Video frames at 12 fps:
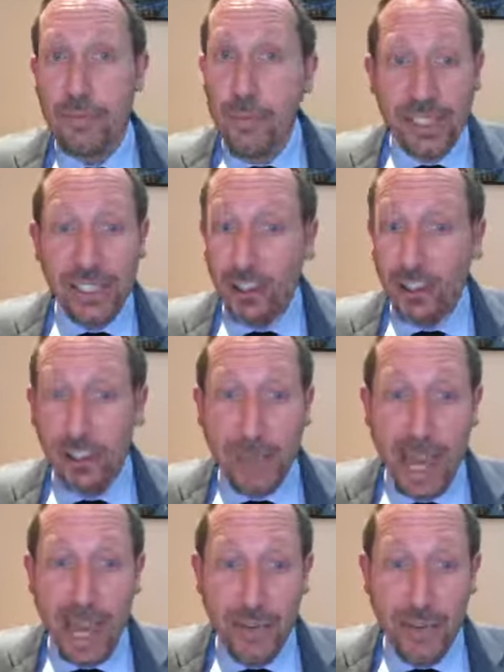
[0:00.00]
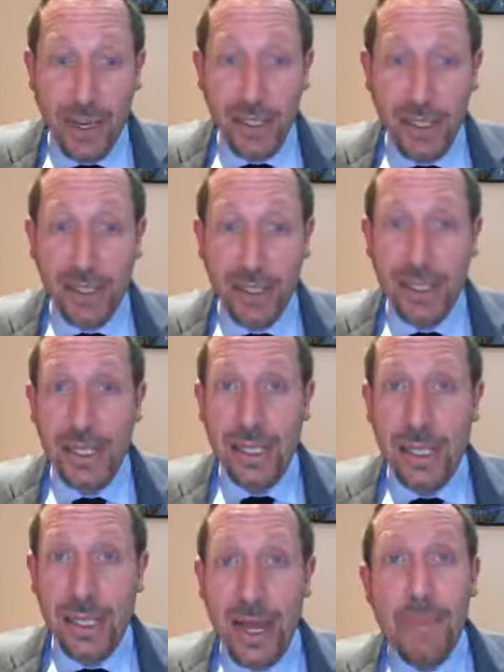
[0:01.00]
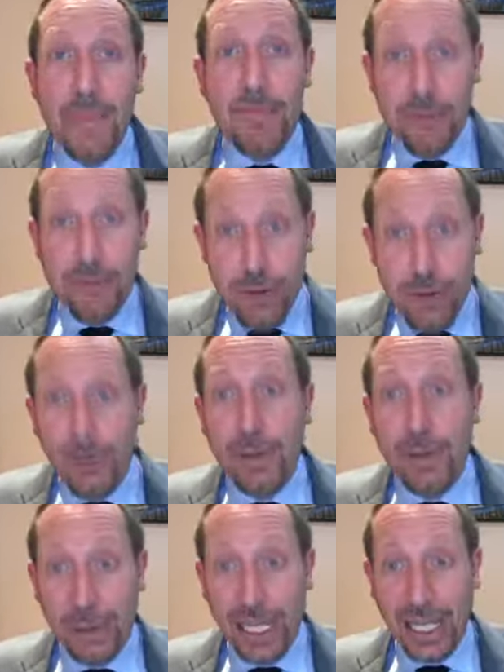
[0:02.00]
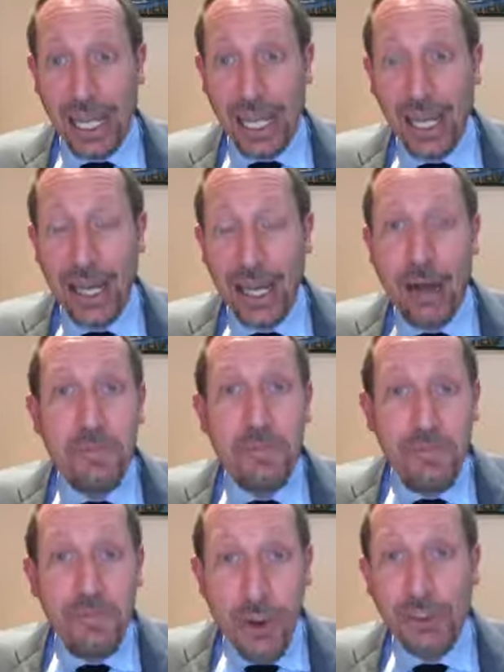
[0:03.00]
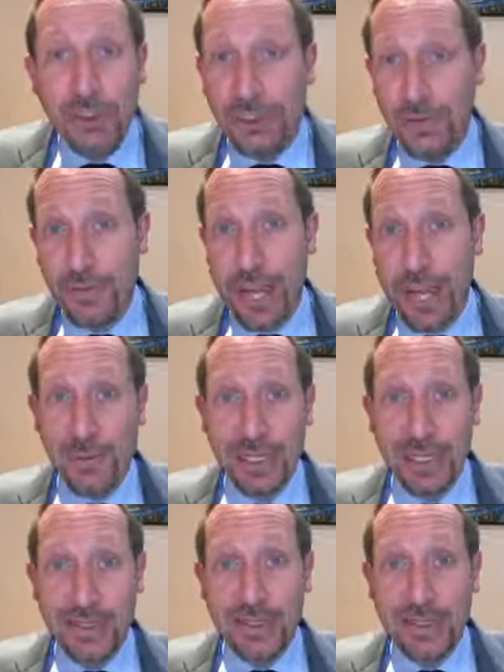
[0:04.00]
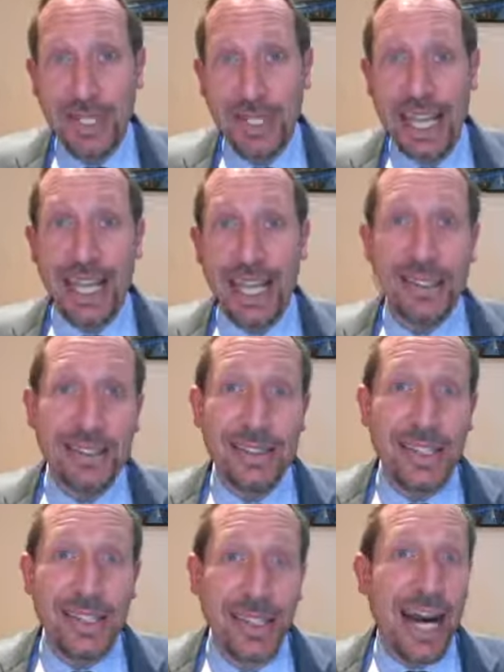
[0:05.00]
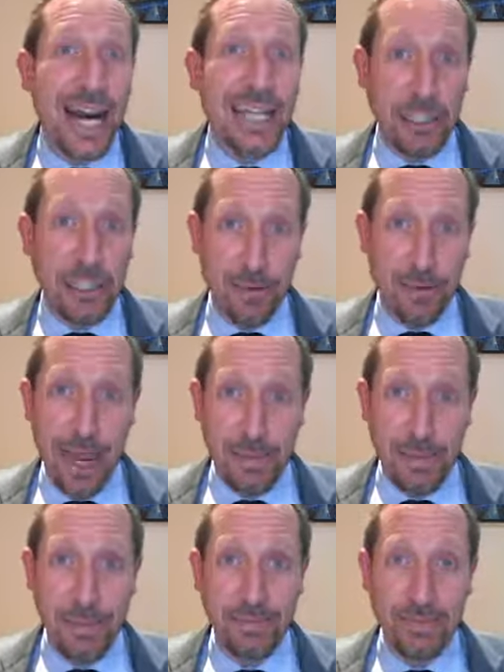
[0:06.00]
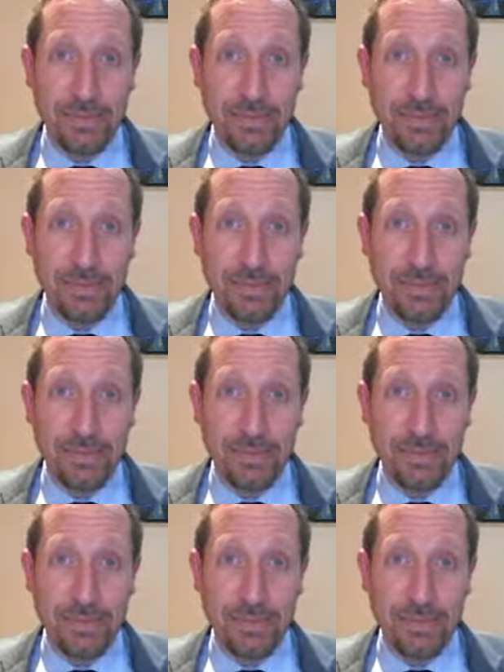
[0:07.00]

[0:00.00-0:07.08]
Promiscuous behavior, probably most famous, is the honey trap.